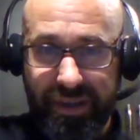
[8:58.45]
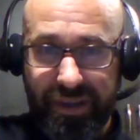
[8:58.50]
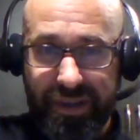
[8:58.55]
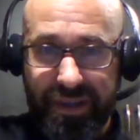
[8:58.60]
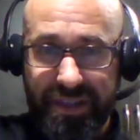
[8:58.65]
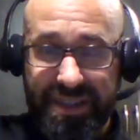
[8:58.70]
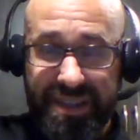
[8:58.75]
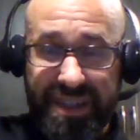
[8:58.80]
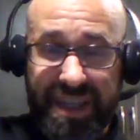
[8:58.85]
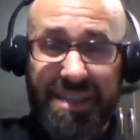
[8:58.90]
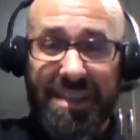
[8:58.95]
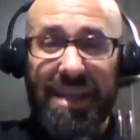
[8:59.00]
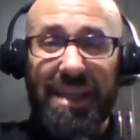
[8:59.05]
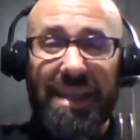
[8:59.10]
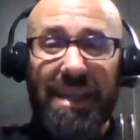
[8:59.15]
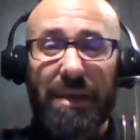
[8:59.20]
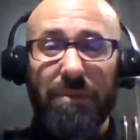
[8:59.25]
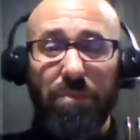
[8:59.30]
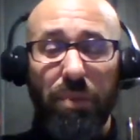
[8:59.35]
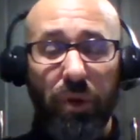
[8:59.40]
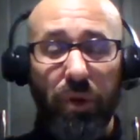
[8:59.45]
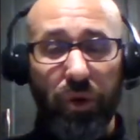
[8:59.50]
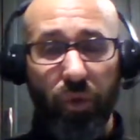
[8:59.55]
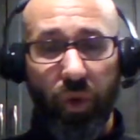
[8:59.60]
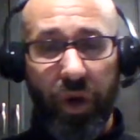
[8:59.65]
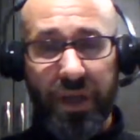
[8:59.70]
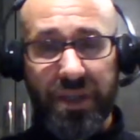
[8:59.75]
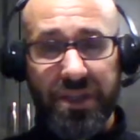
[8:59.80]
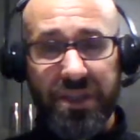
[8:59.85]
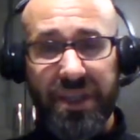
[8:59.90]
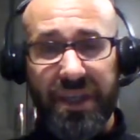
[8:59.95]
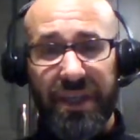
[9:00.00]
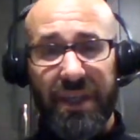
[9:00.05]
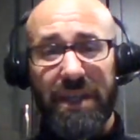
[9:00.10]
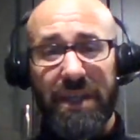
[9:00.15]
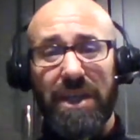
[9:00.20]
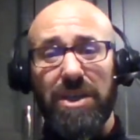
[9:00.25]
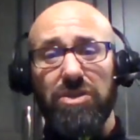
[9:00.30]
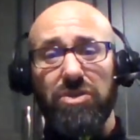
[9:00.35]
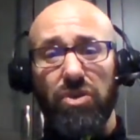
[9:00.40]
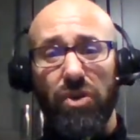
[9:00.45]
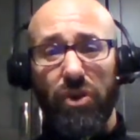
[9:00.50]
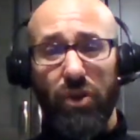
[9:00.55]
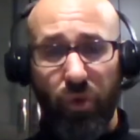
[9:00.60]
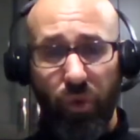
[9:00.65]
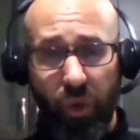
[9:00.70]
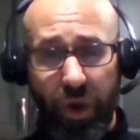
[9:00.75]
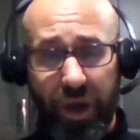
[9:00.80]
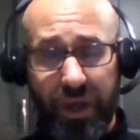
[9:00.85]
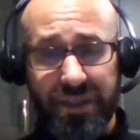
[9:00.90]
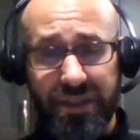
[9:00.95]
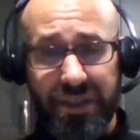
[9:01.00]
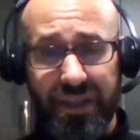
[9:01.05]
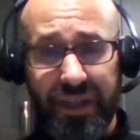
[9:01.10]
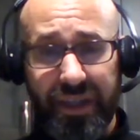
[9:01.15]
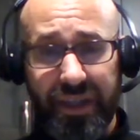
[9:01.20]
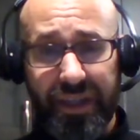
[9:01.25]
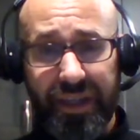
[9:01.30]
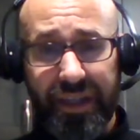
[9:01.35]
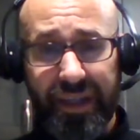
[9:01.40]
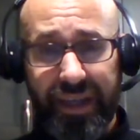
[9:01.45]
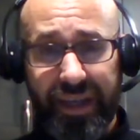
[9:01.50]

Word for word: says that he put away sin, he took away sin,